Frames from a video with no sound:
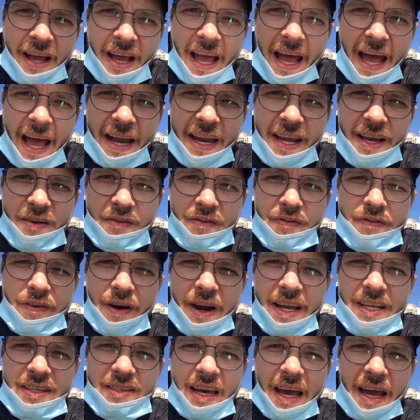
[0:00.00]
Annie and
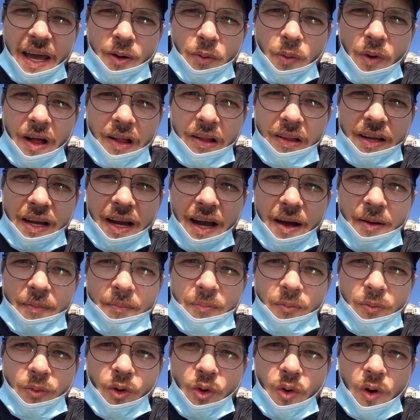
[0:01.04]
friends, hey,
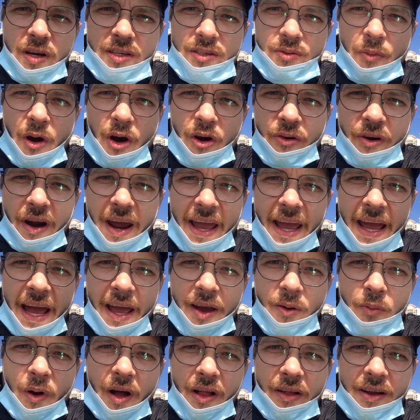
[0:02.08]
welcome. Guasmo Ray, hey,
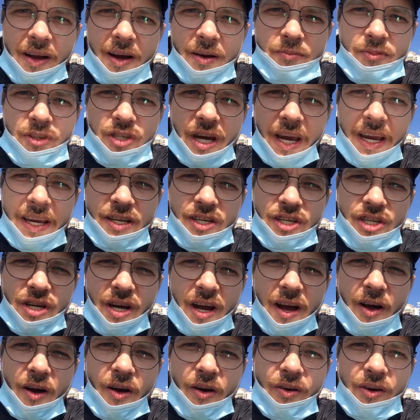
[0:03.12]
welcome. Jane
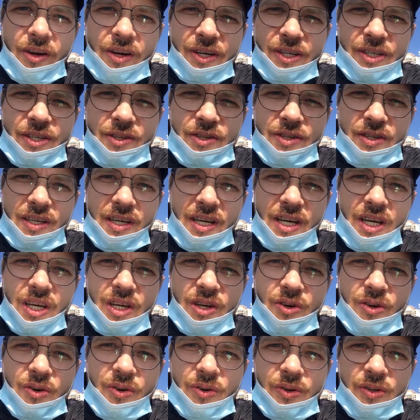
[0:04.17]
Shaw, good to see
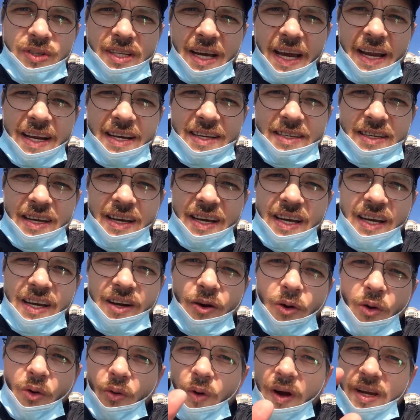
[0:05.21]
you. Dennis Hink,
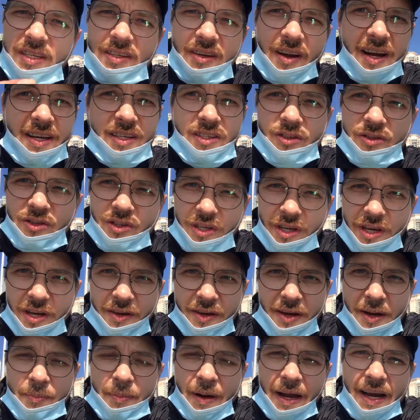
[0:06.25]
always nice to see you
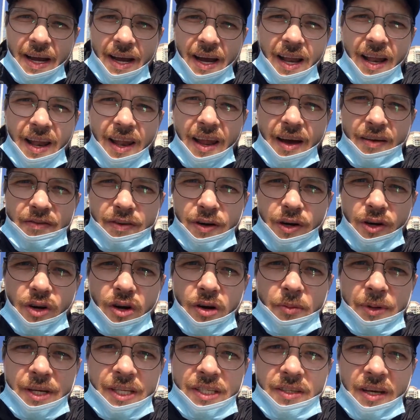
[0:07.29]
here, buddy. I love your
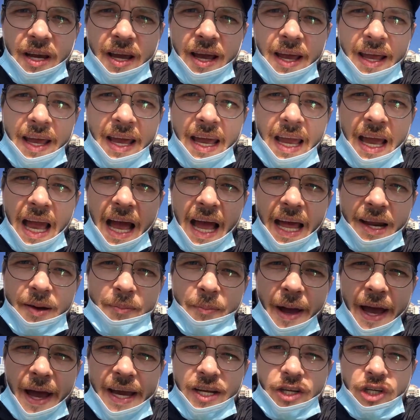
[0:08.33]
comments. Adam
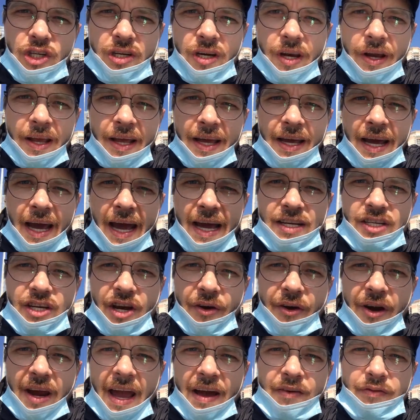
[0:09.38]
H, hey,
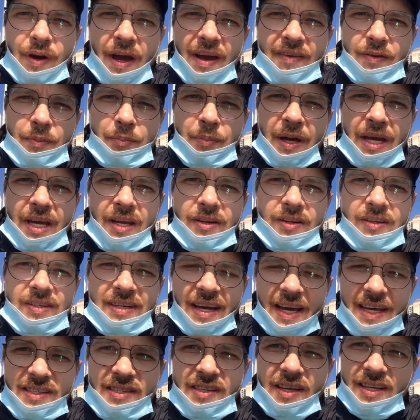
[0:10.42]
Jerry, have you ever been
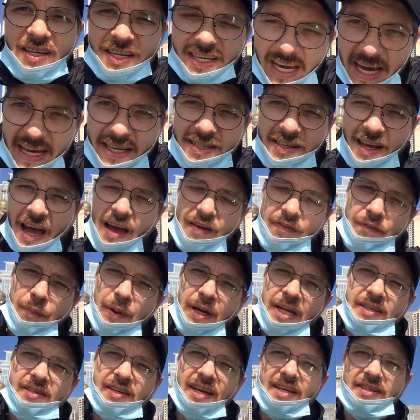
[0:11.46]
tested? Yes, I've
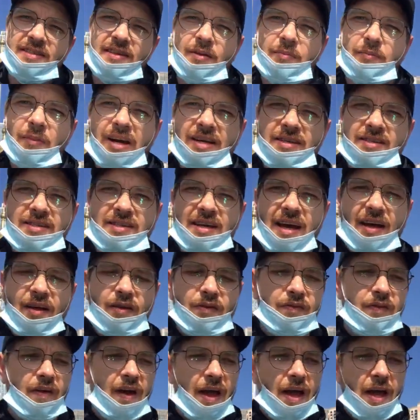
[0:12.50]
been tested myself.